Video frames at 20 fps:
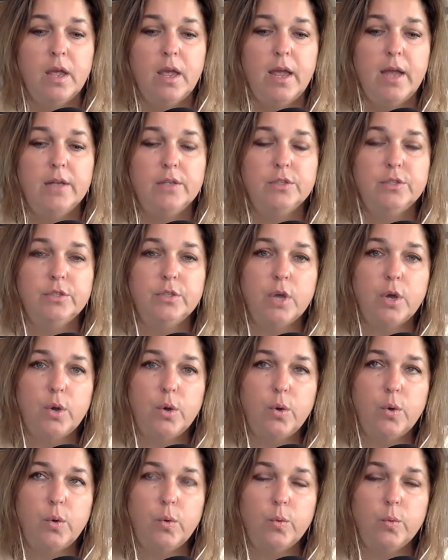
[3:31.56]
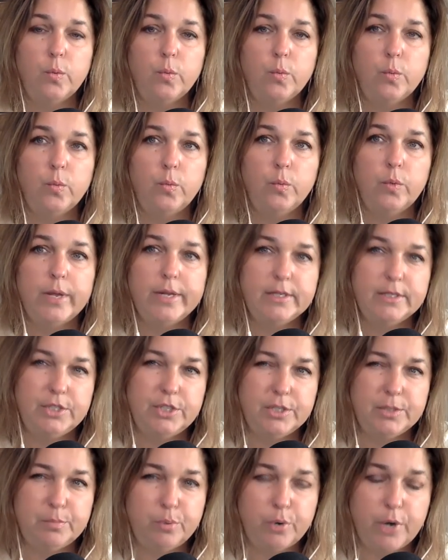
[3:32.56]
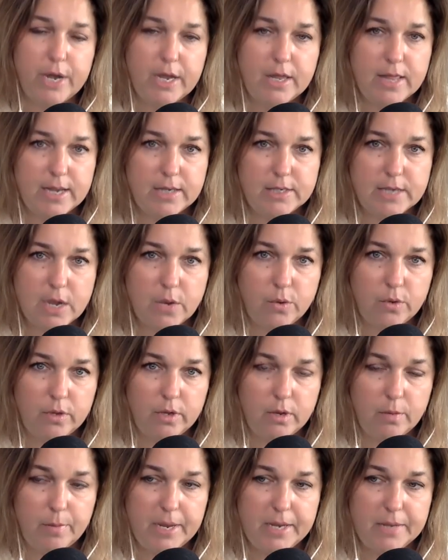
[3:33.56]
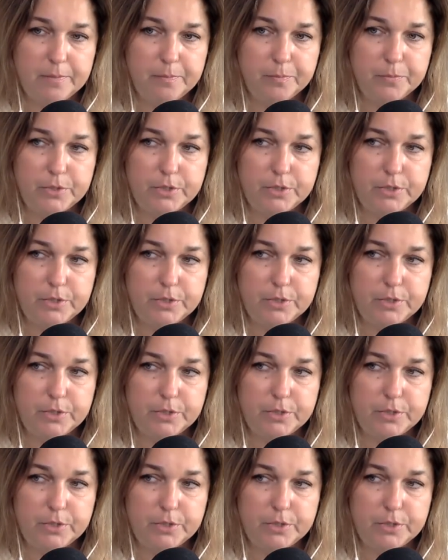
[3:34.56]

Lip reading: And so let's just break that down a little bit.